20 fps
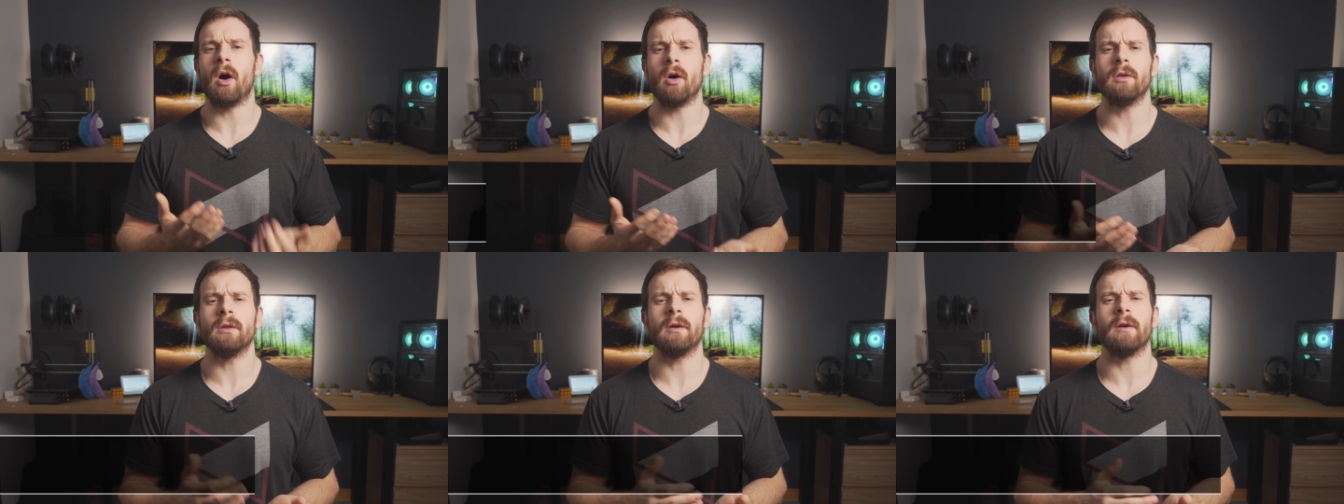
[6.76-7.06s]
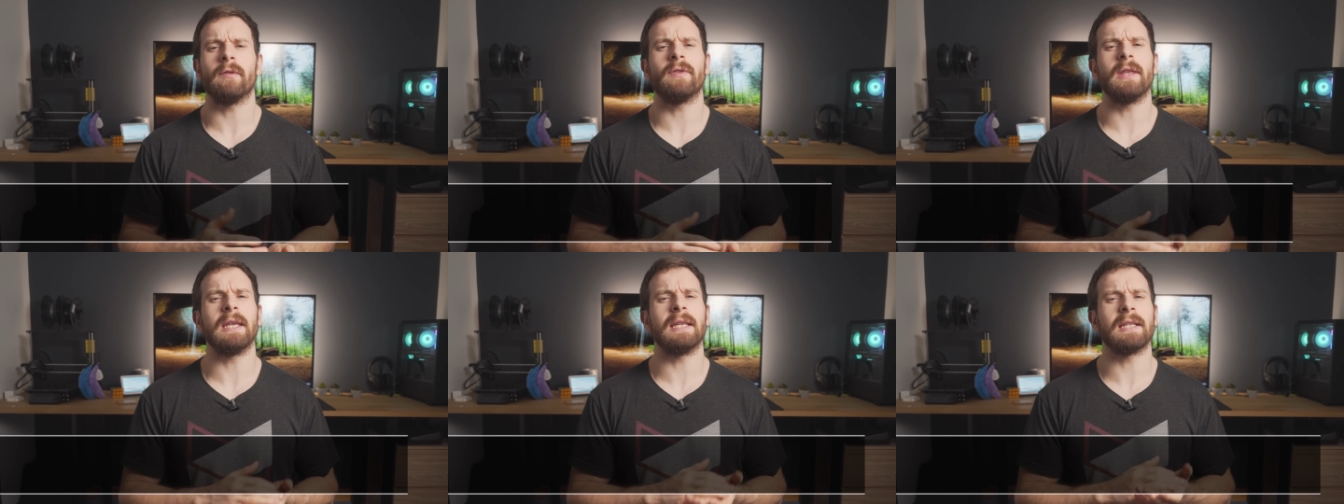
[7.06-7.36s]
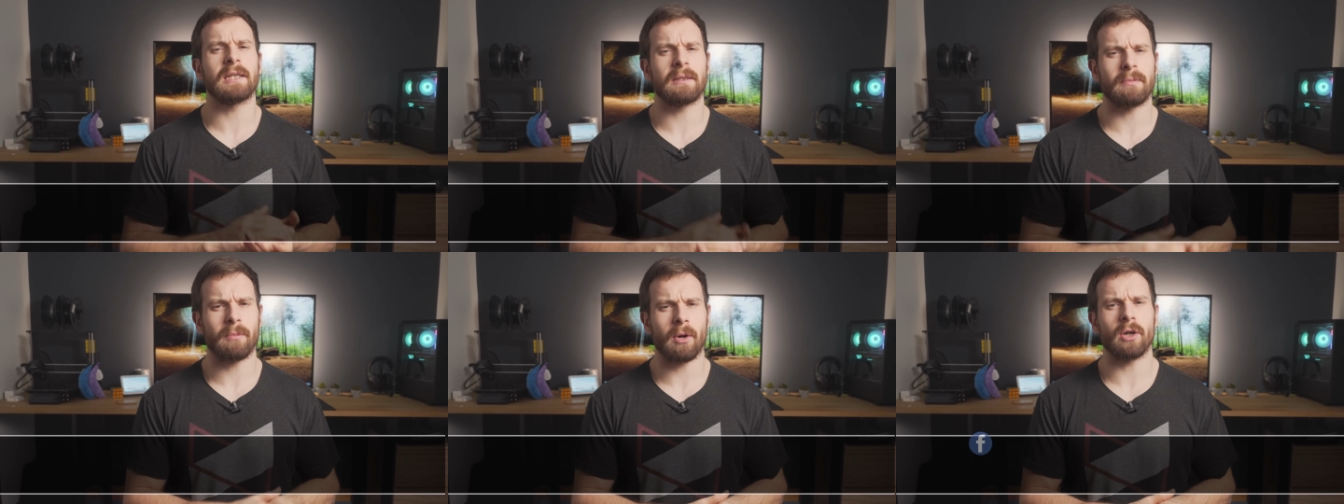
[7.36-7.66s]
all of the
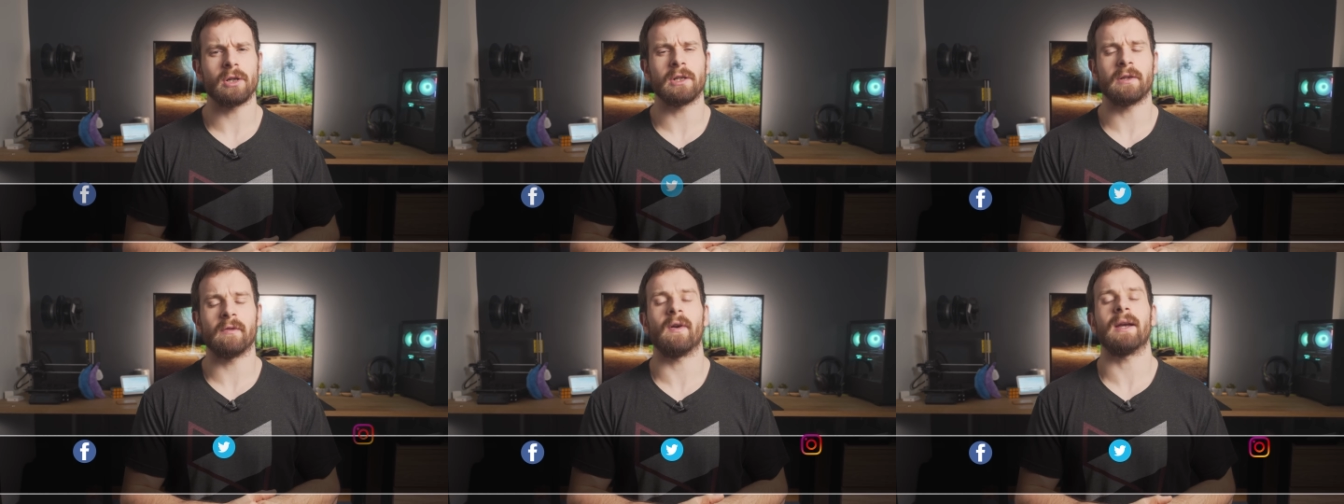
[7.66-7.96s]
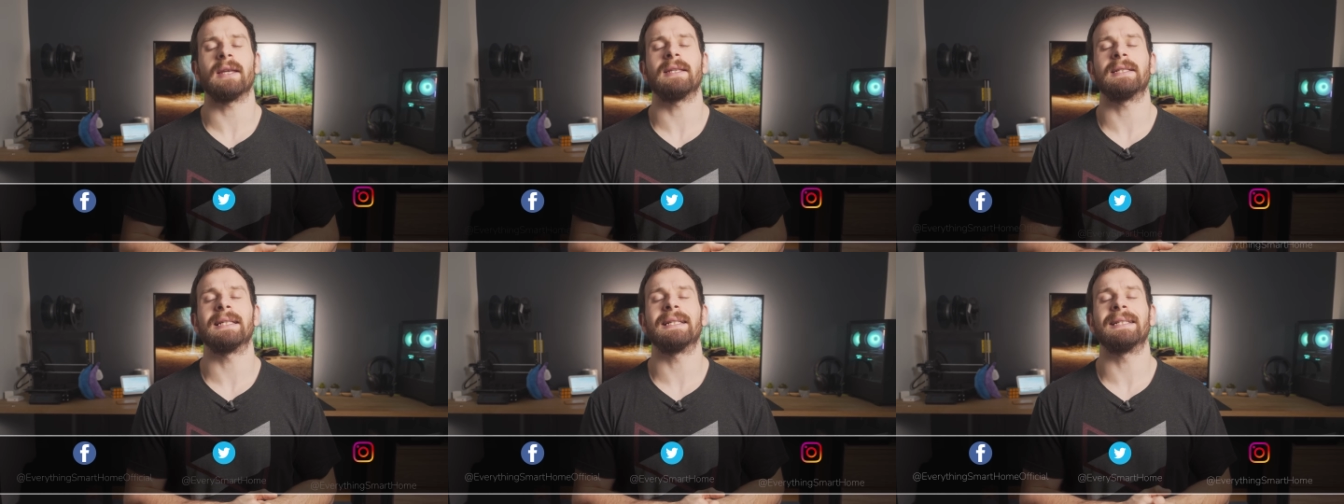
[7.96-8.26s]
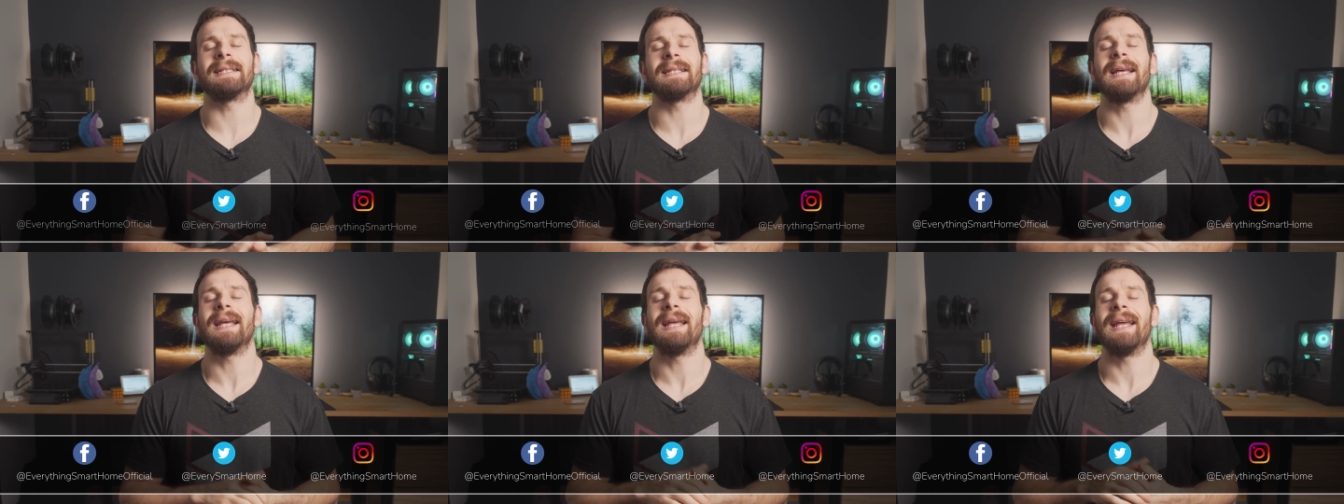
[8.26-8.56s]
smart
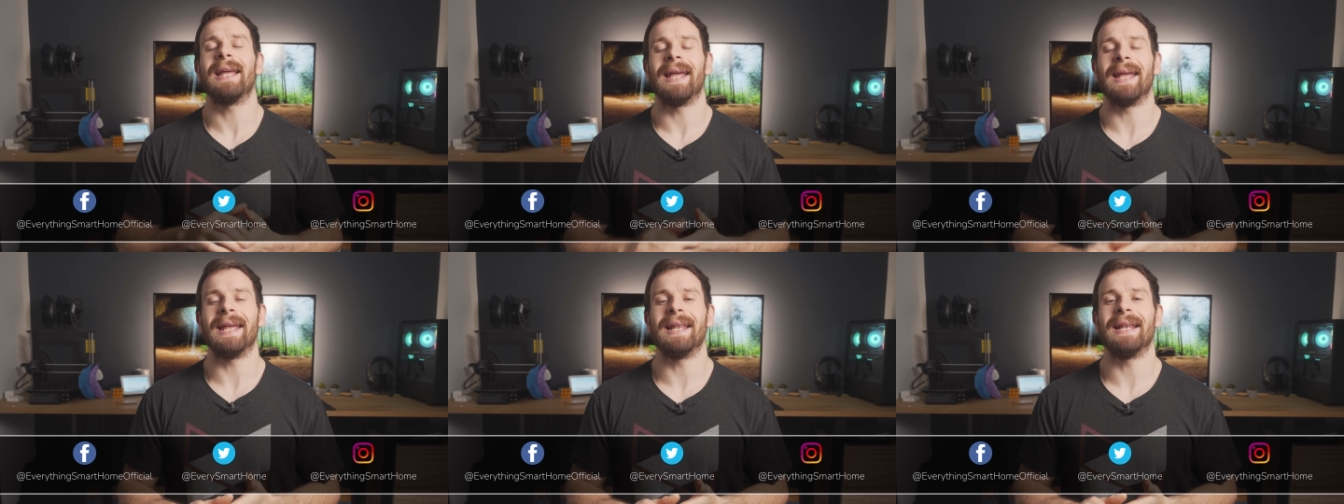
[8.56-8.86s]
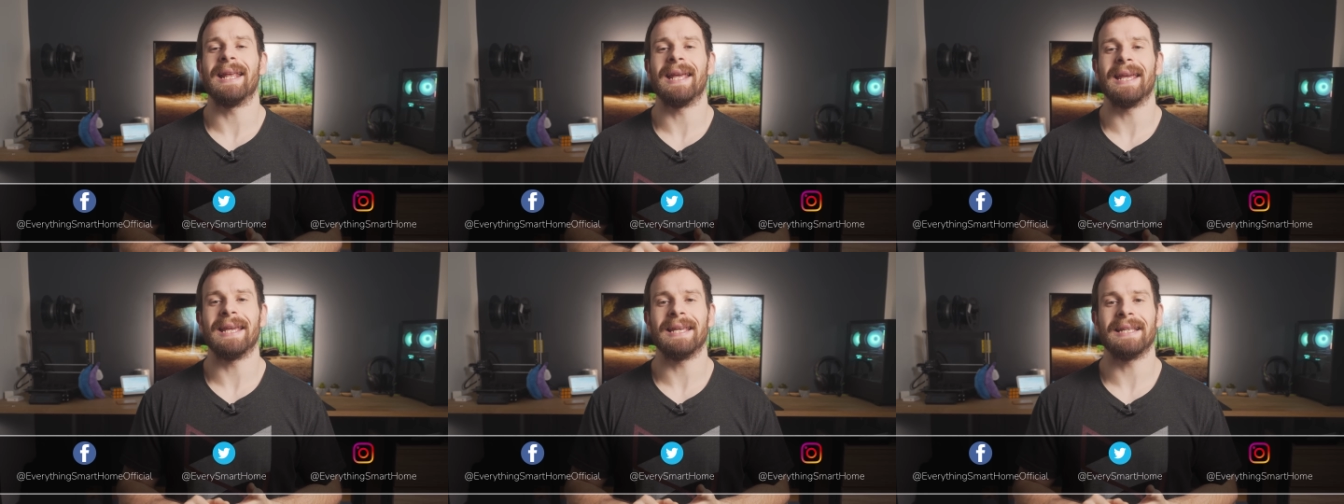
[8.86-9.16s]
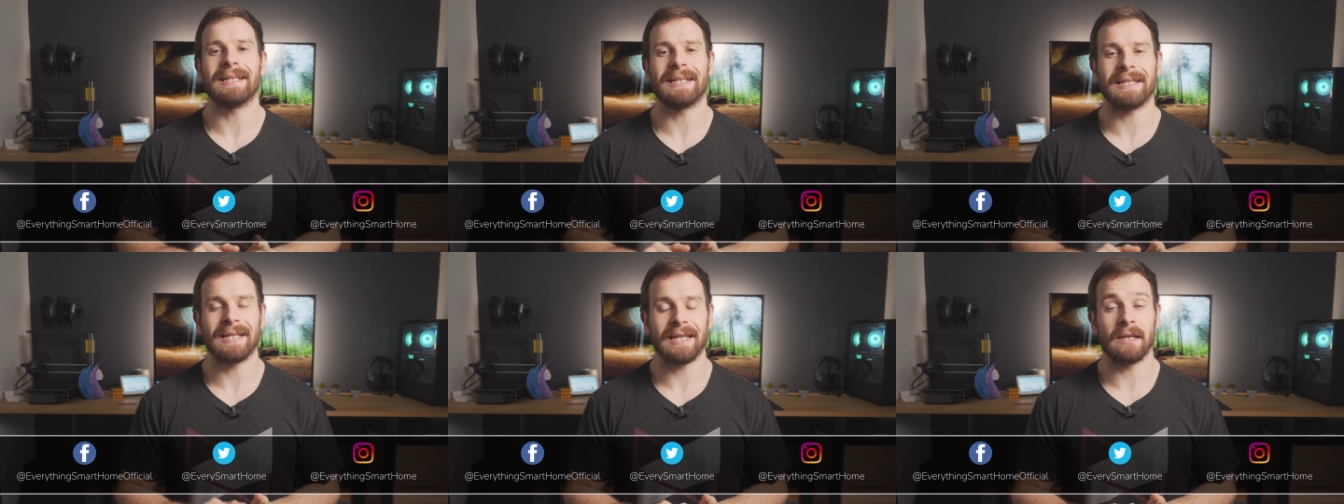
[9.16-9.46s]
devices in a
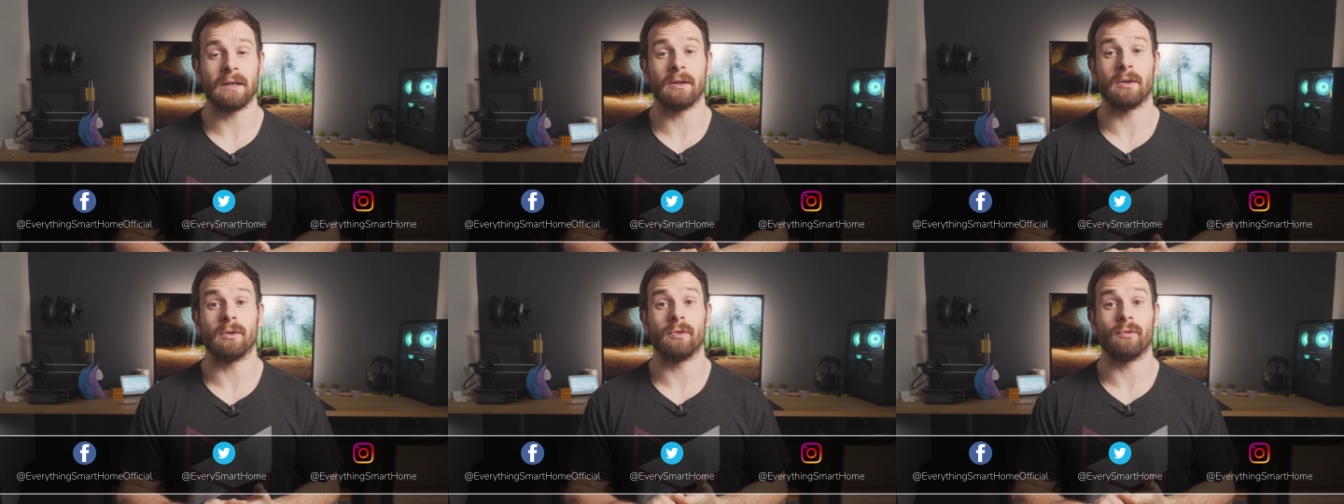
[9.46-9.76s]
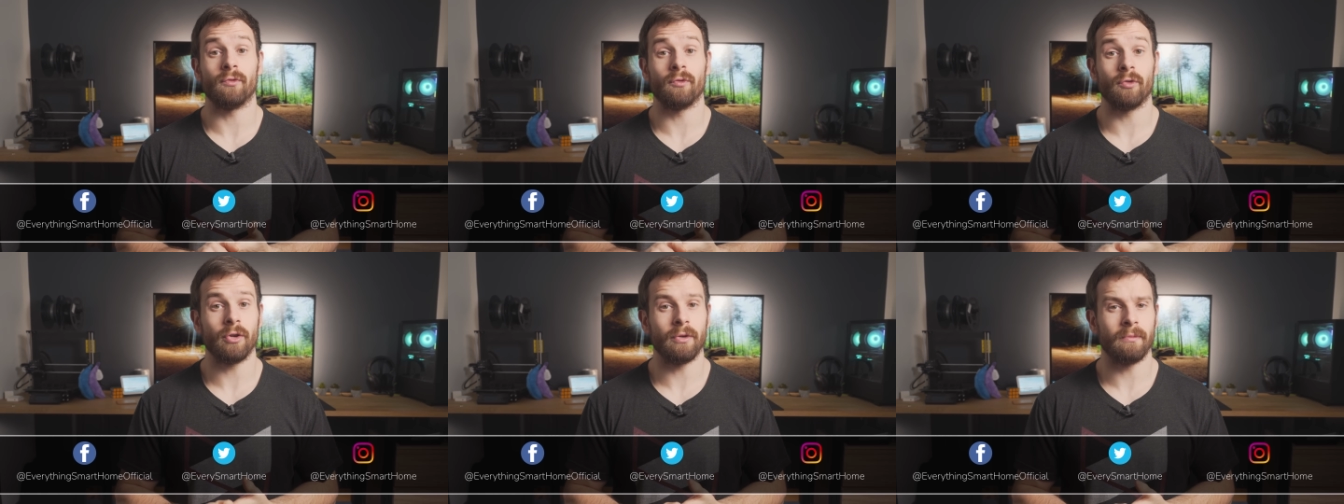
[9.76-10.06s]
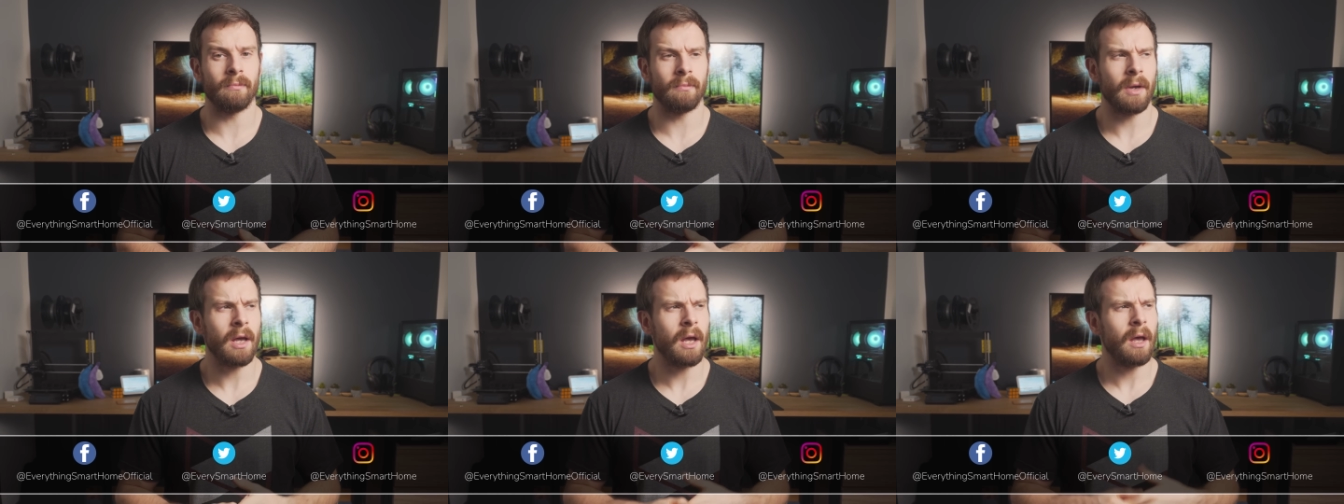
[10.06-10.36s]
single
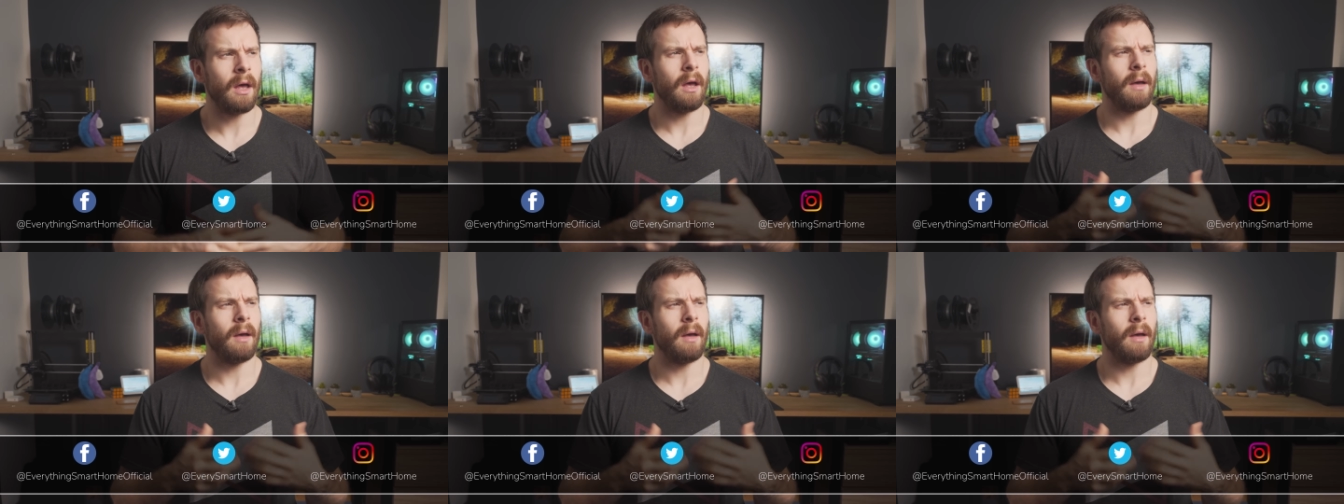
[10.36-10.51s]
room.